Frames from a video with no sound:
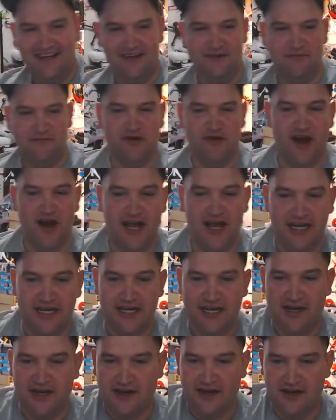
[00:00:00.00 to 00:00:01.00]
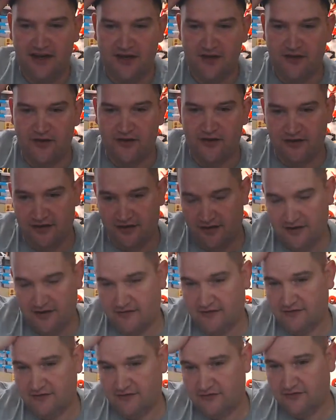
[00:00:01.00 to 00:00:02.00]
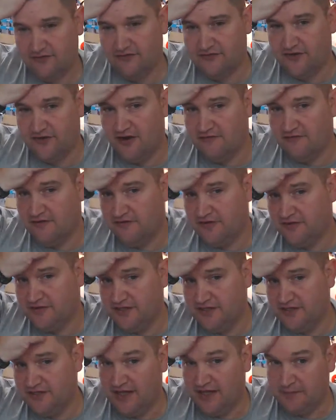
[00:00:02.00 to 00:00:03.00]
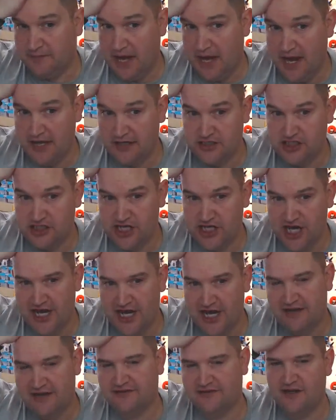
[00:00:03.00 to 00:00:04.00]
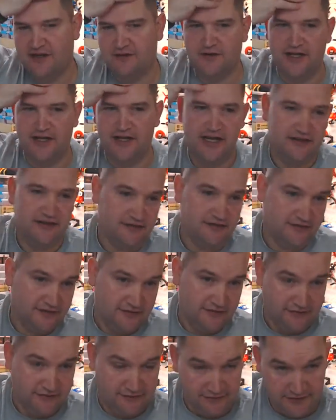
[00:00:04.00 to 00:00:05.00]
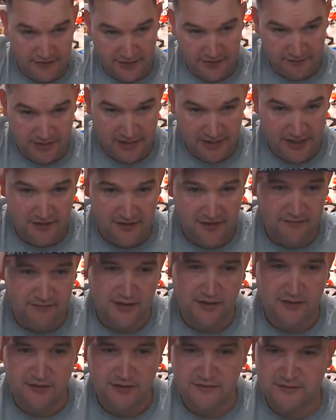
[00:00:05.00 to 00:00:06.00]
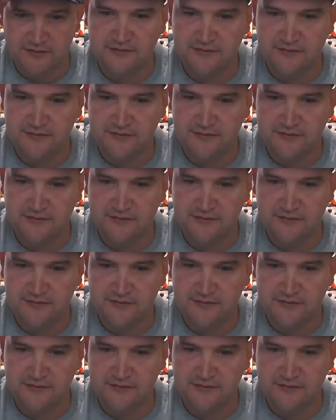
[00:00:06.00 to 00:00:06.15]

Brian, True Drone Reviews, he's like, man, shave. So I went ahead and did my hair up and all.